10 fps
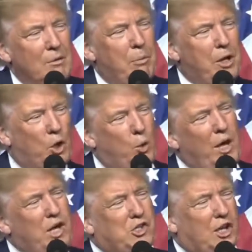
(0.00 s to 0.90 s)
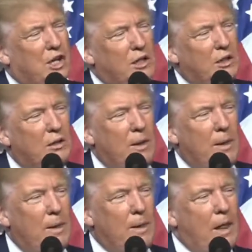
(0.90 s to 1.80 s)
But the reason
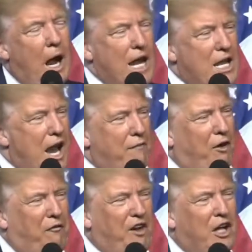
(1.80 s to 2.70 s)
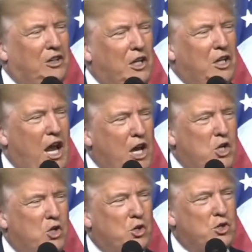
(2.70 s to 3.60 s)
I never felt
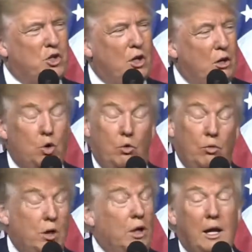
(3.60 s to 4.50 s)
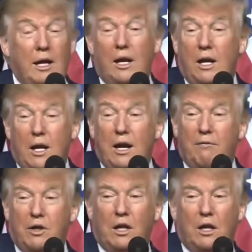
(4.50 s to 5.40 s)
endangered, really, and I
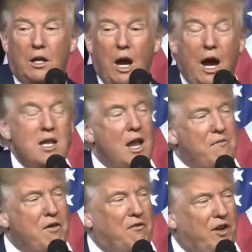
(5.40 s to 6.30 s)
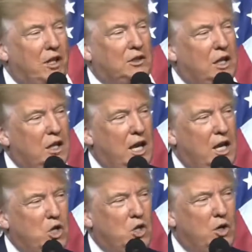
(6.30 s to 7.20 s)
never did, I never felt
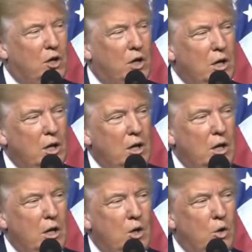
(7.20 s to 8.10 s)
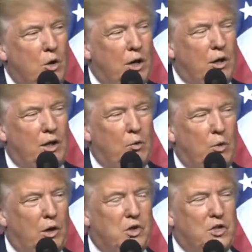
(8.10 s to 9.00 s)
endangered during the
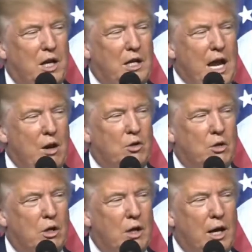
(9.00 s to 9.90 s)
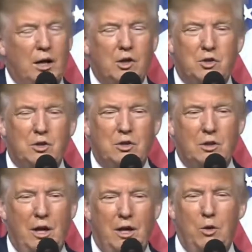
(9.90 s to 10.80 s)
real estate downturn, I guess
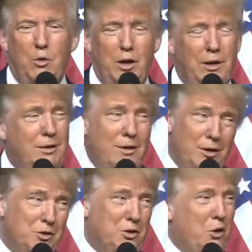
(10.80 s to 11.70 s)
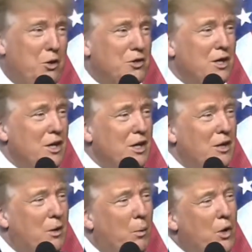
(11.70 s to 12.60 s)
I didn't read the stories,
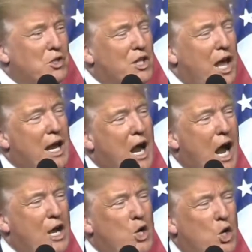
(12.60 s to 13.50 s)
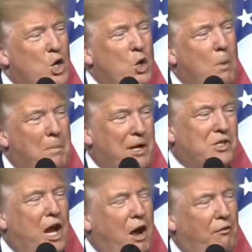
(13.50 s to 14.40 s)
was that I knew
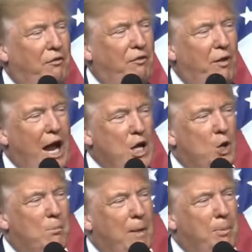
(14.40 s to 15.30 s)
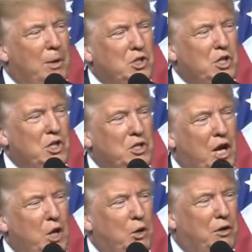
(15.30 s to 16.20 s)
myself, I knew my business,
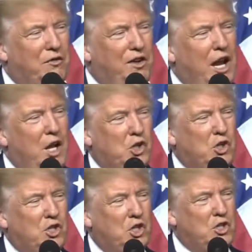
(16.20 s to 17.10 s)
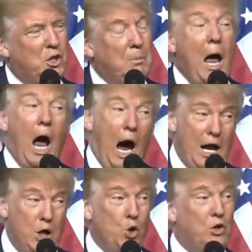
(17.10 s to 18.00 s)
I knew the financial system,
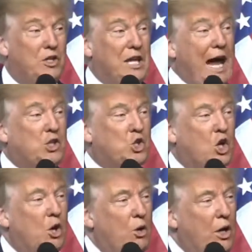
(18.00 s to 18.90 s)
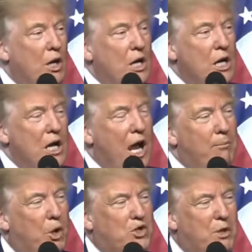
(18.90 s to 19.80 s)
I knew the tax code,
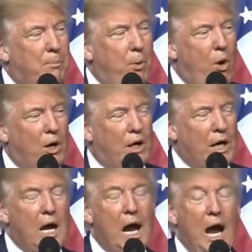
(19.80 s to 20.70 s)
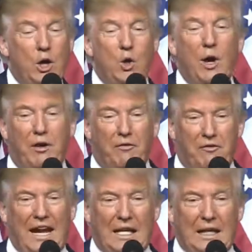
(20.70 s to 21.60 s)
and most importantly, I knew how to
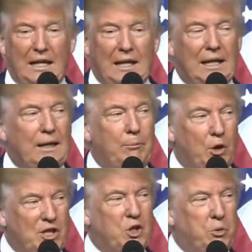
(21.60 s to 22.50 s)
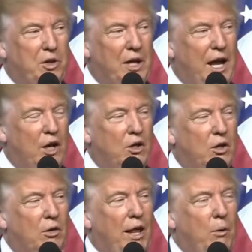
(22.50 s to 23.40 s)
fight, because that's what you had to
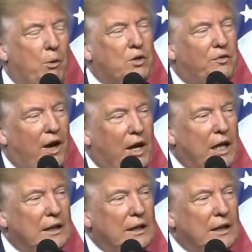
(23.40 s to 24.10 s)
do. That was fight.